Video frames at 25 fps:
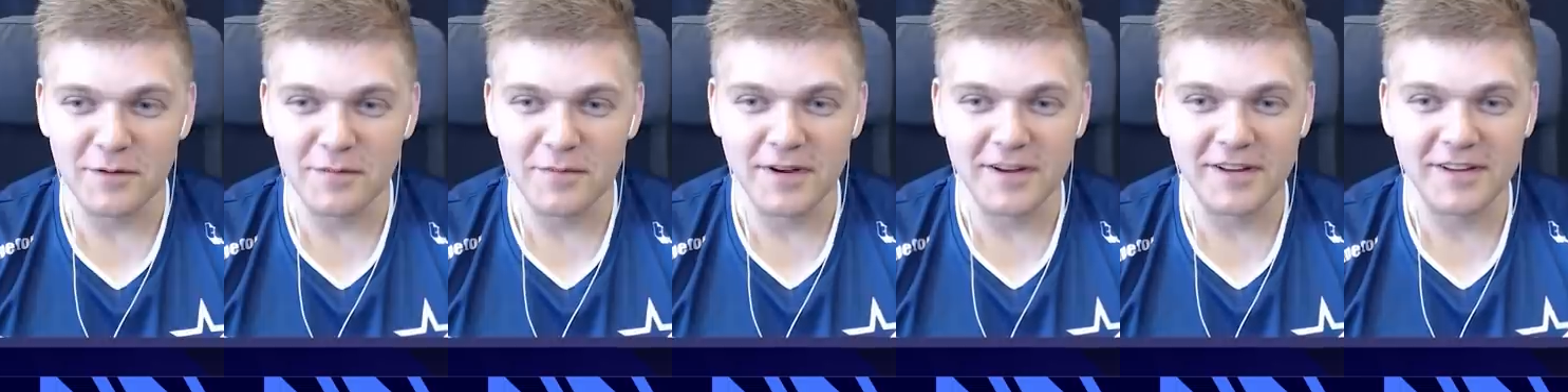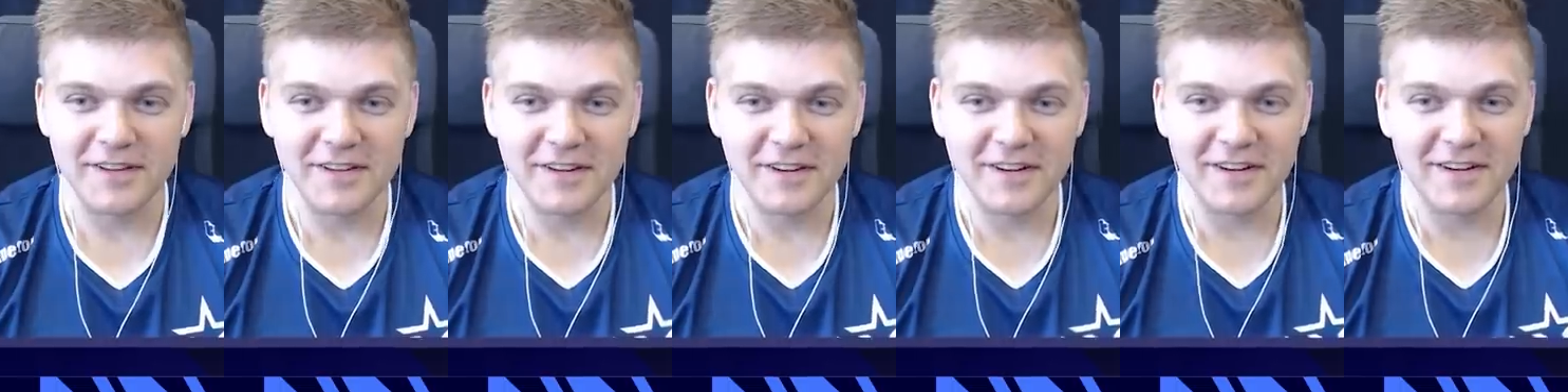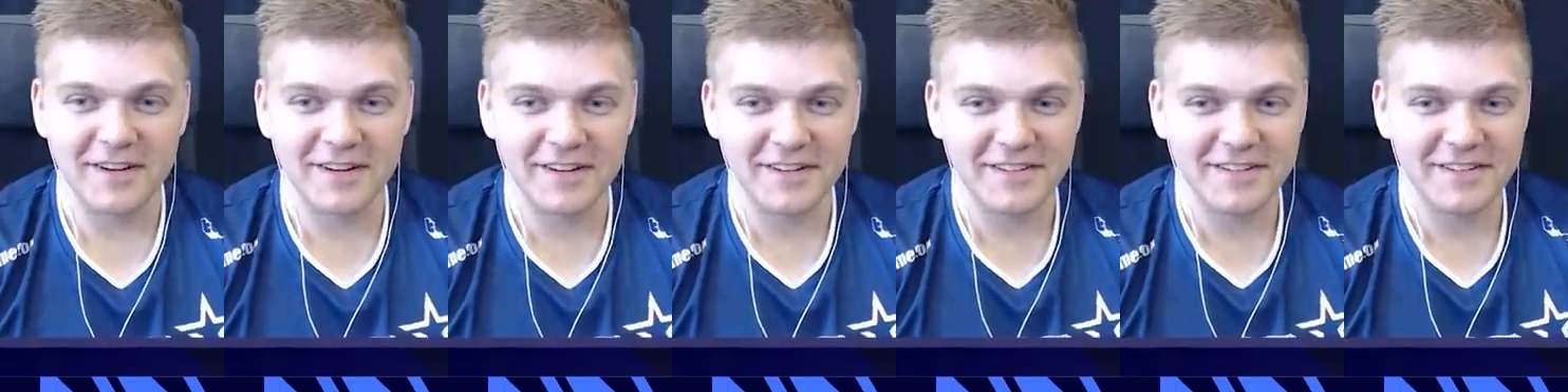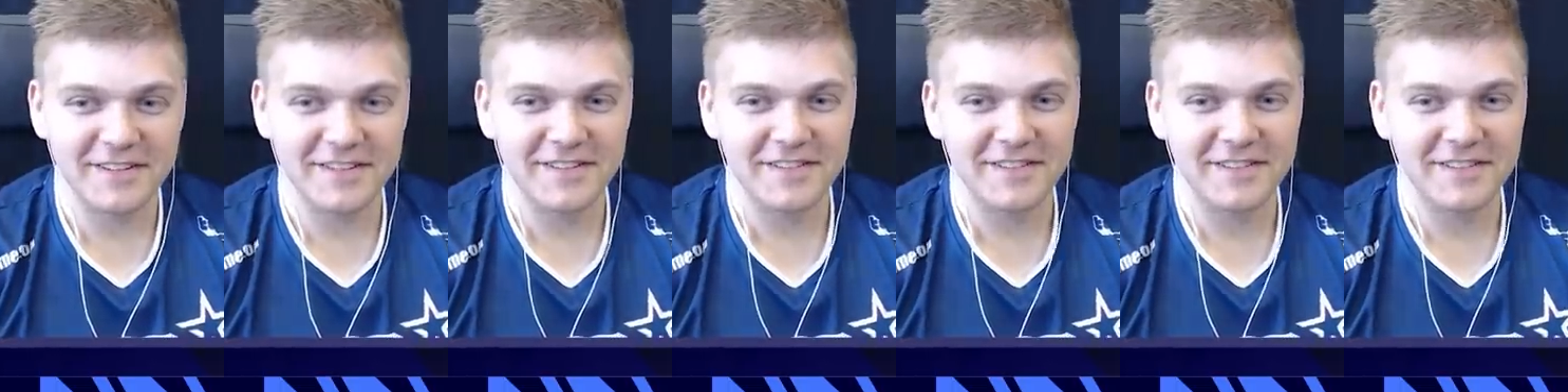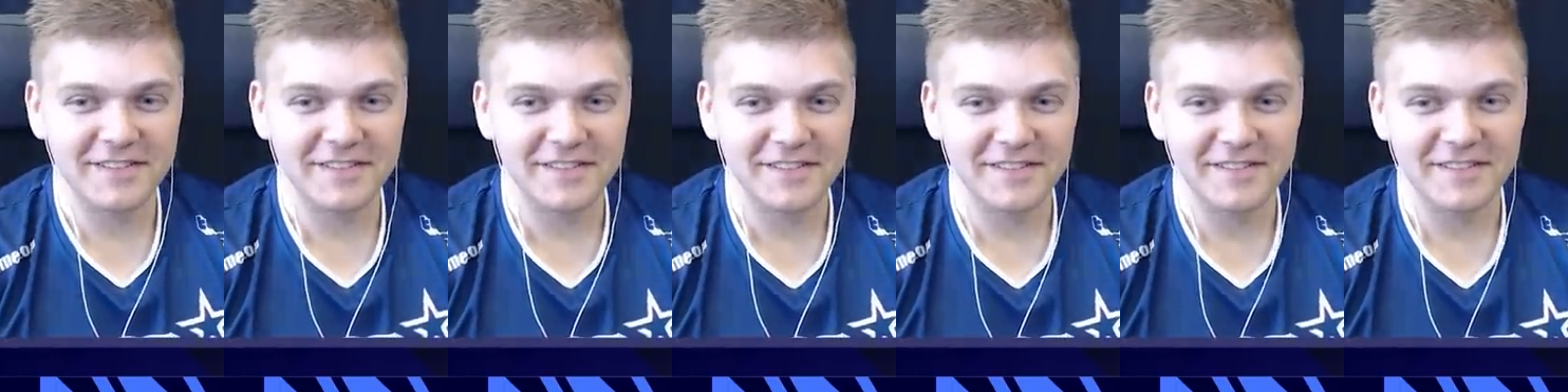Oh my god.
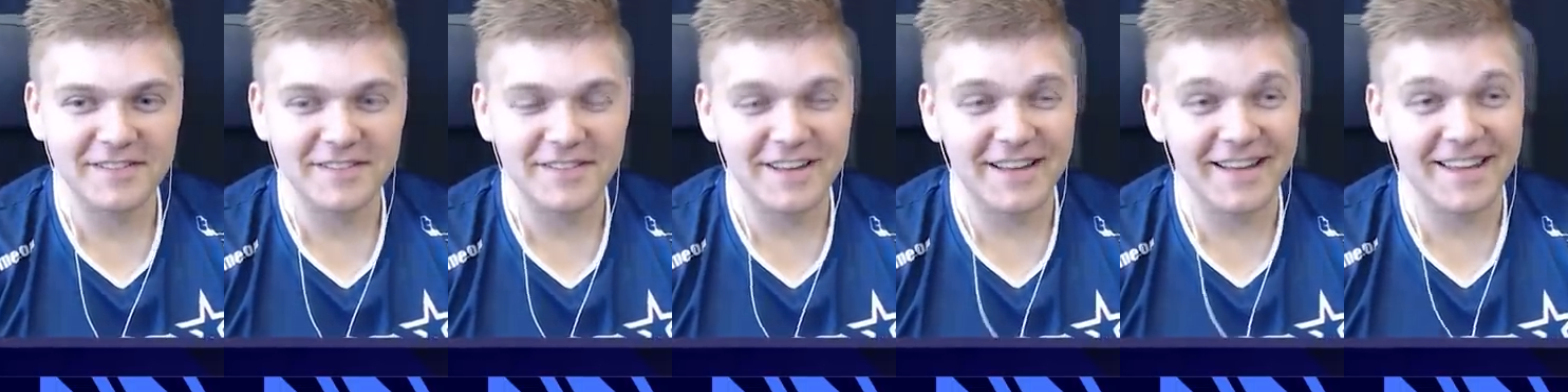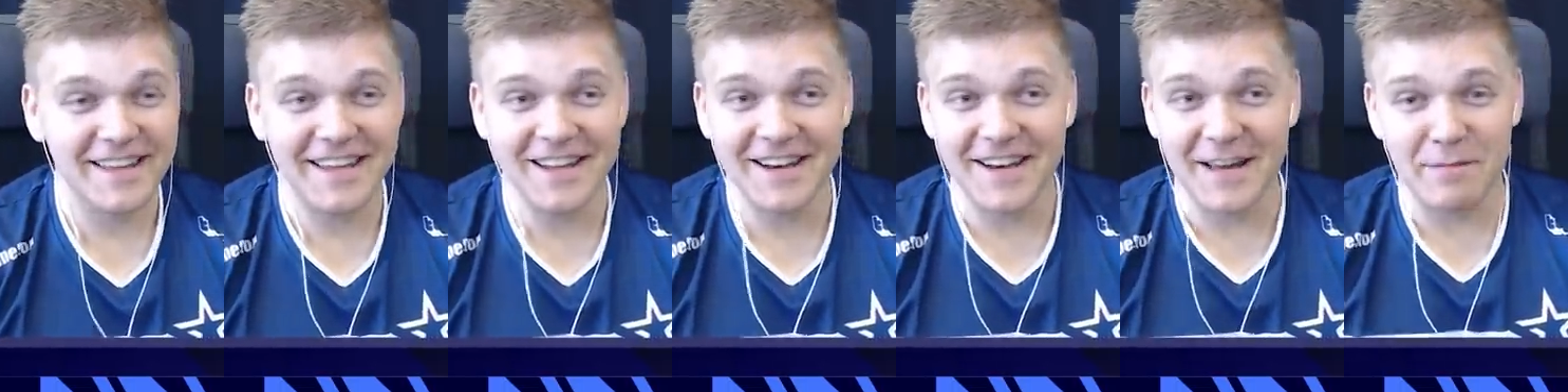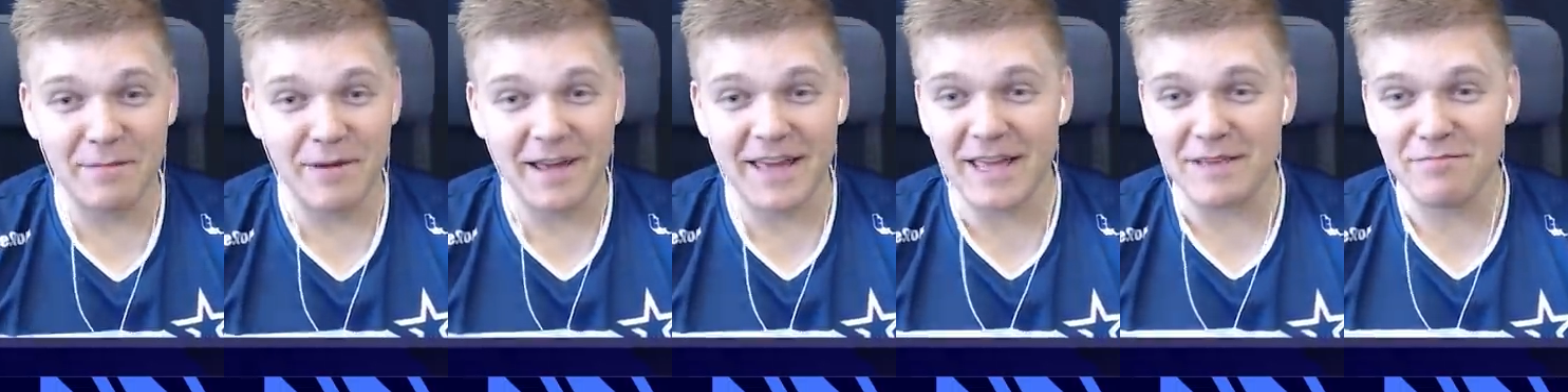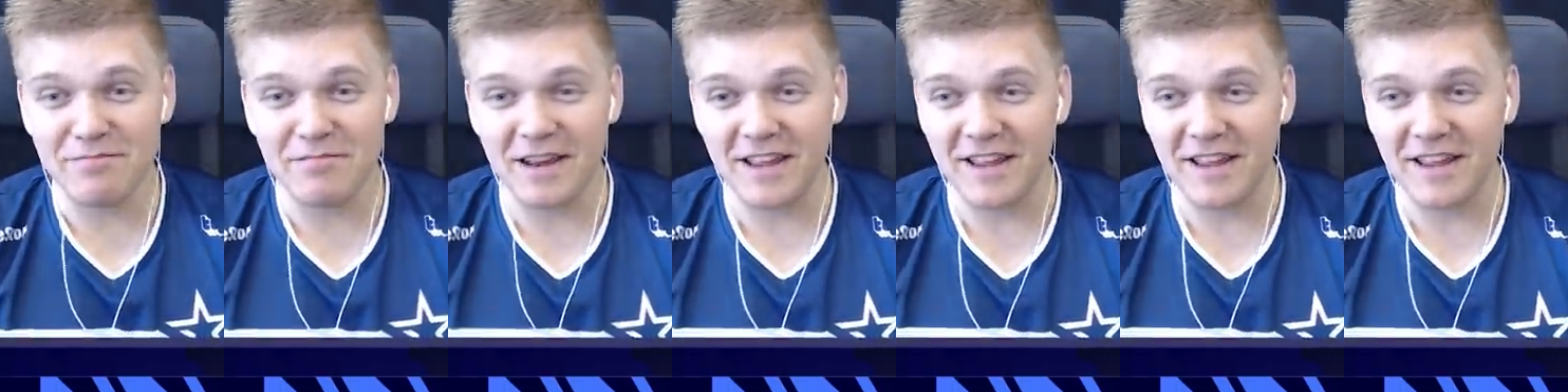Again, I'm an A